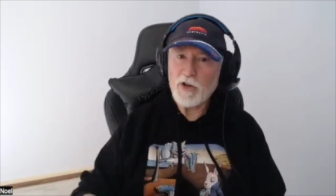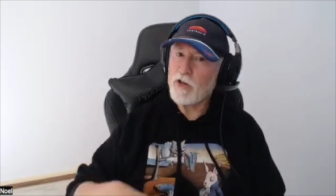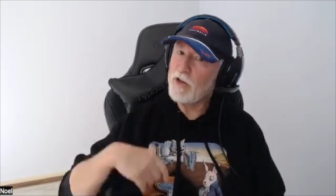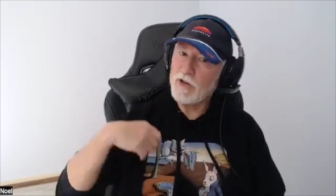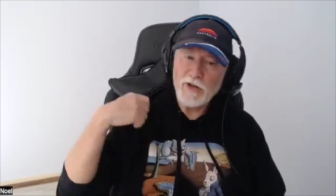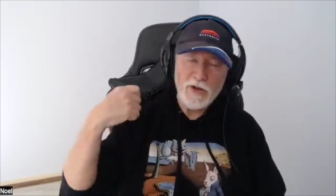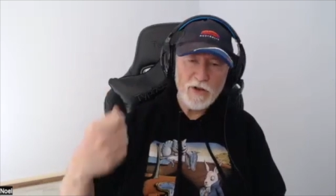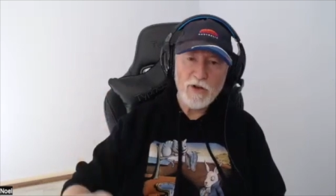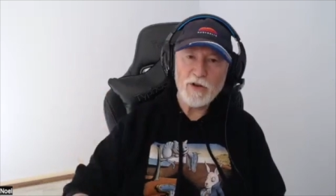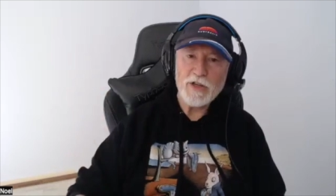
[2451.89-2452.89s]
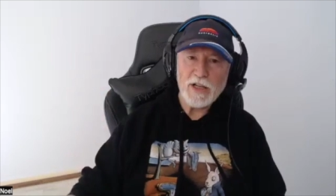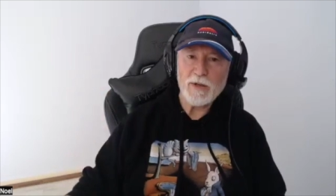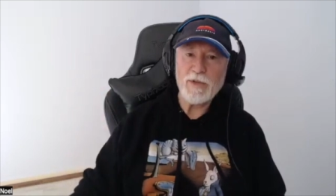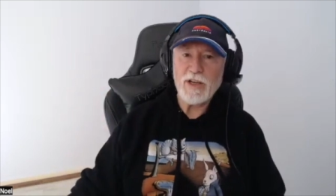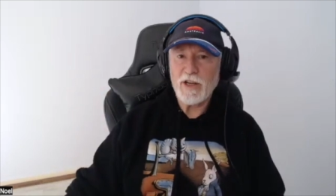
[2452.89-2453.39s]
You can contact
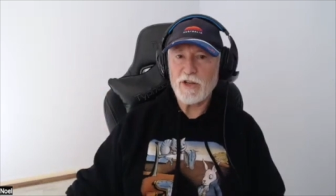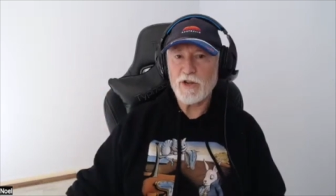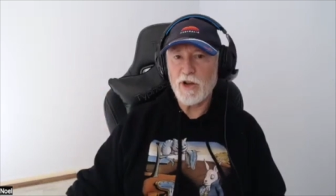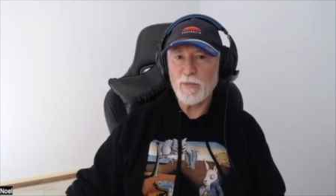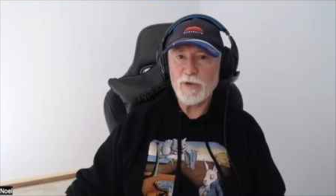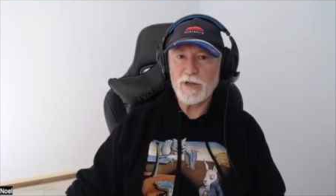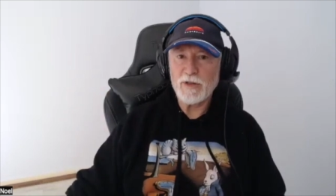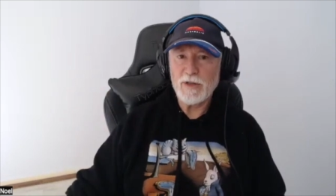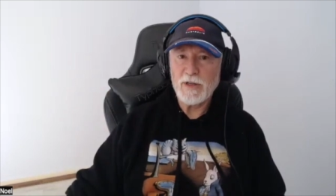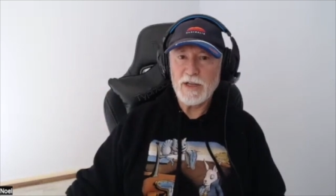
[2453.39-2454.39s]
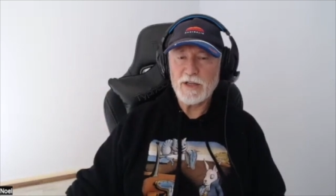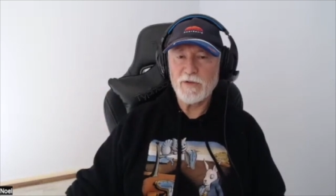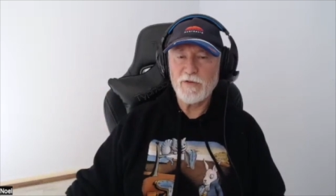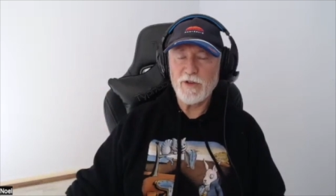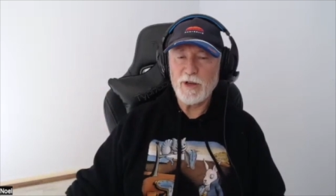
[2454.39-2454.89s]
them at any time and get
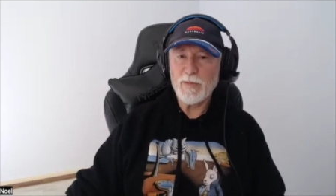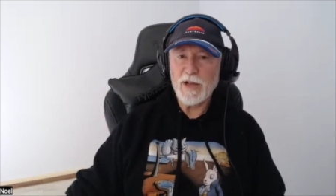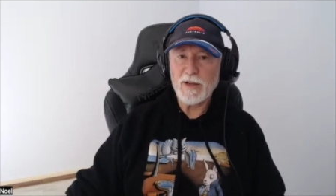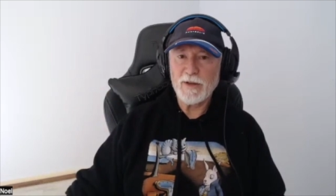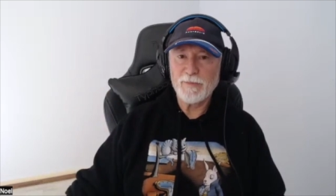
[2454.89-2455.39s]
some feedback.